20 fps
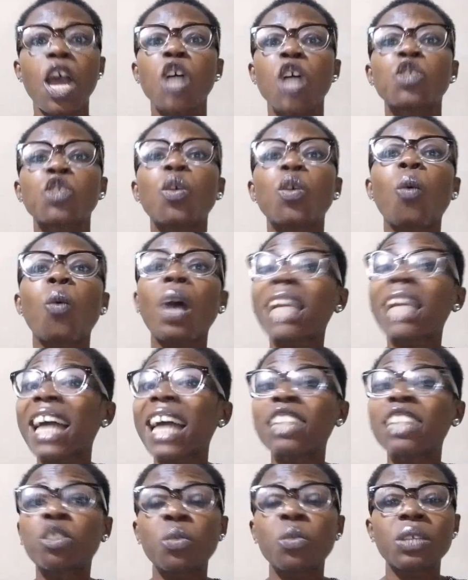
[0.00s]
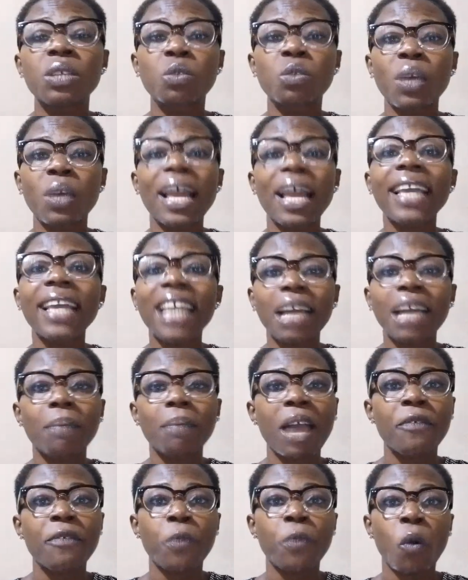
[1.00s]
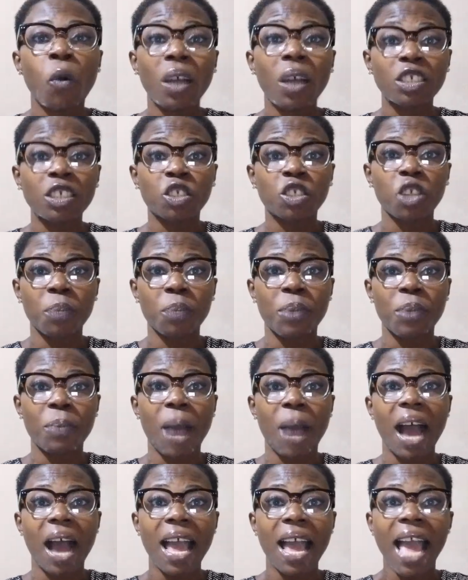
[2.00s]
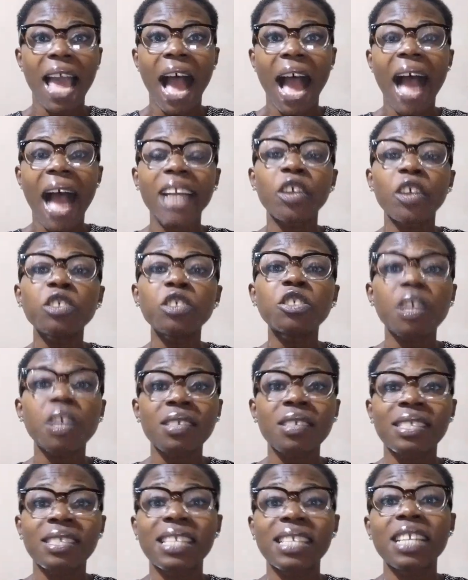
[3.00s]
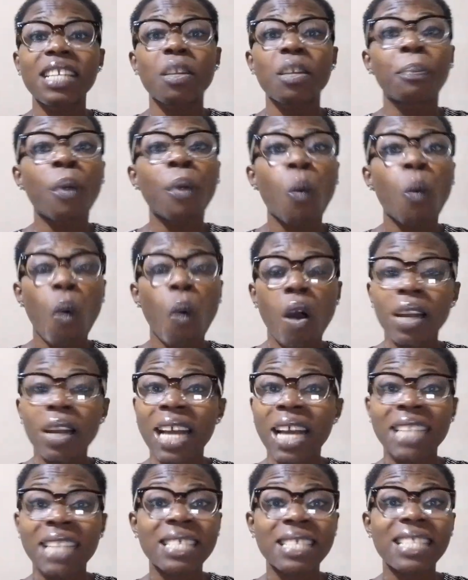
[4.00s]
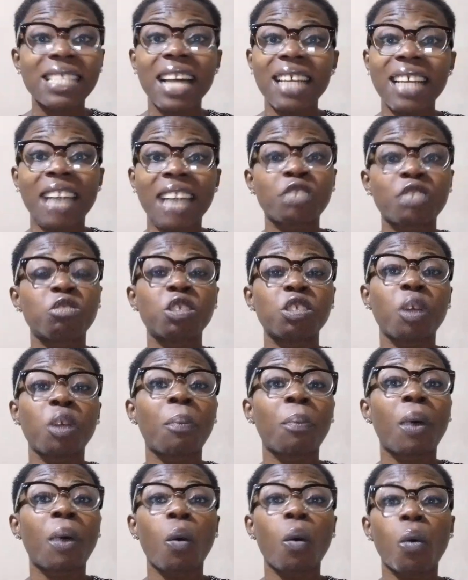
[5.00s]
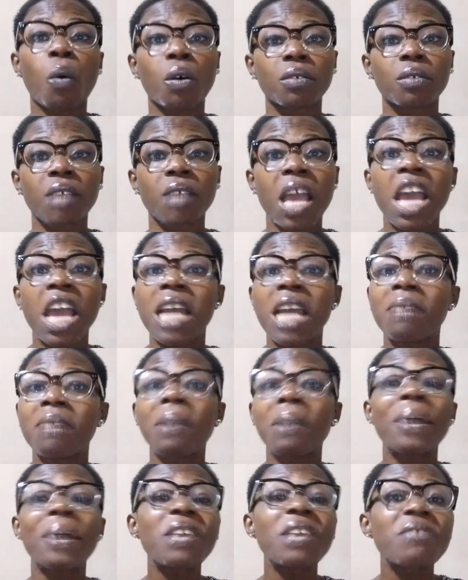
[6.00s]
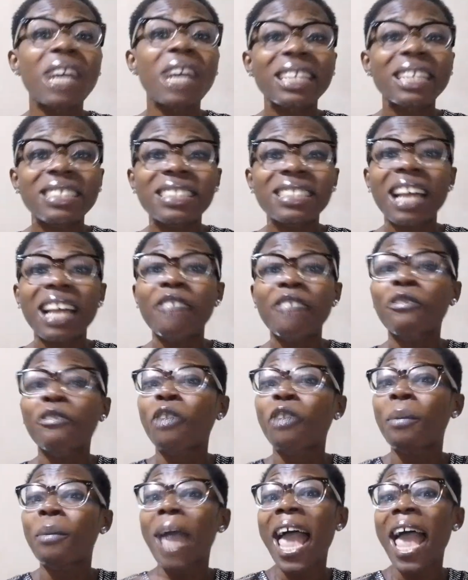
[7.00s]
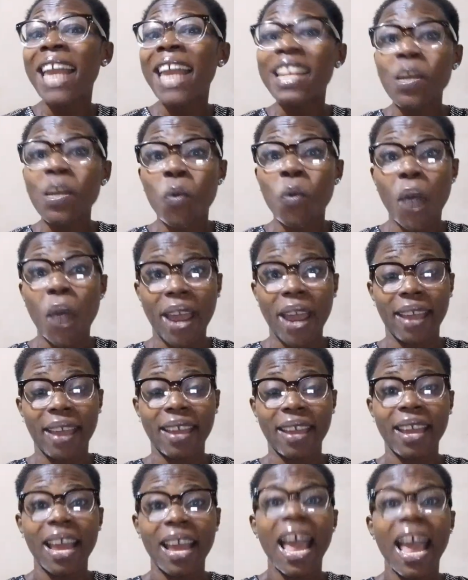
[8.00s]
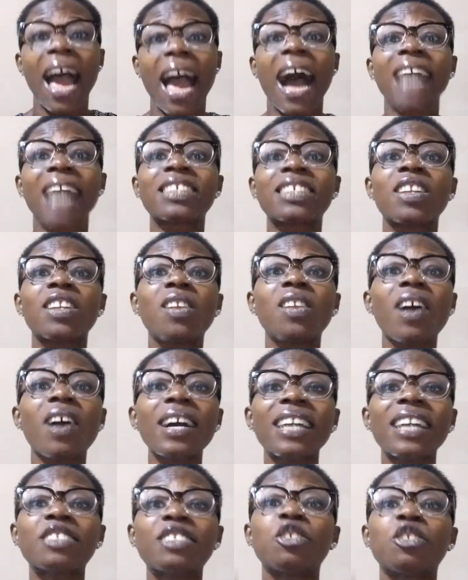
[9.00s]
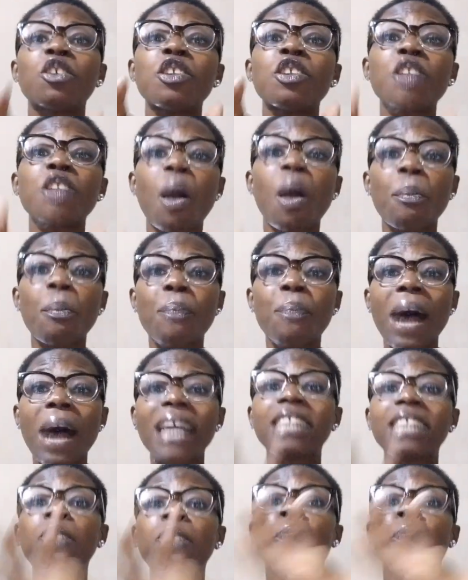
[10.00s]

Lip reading: So what I do is when I get my question paper, I don't just see number 1 and start answering number 1. Remember, you can start from anywhere as long as you number it